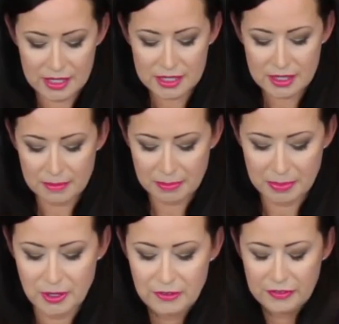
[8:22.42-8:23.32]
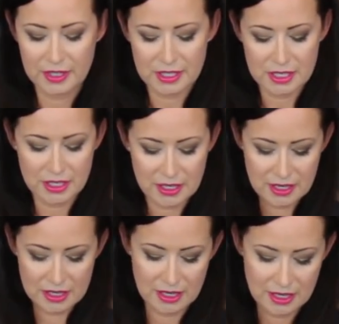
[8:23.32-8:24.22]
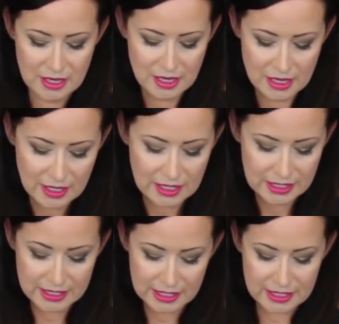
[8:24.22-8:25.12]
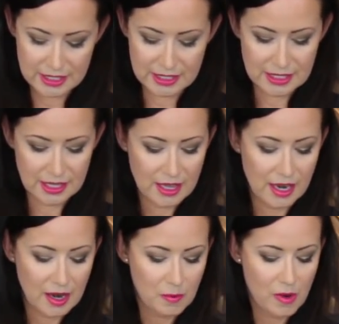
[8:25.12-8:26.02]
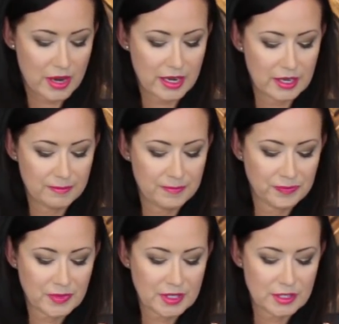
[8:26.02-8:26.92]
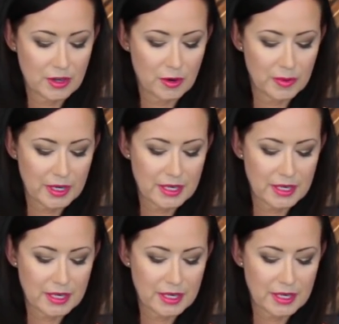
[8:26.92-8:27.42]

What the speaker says: it's the perfect consistency that I wanted. So we're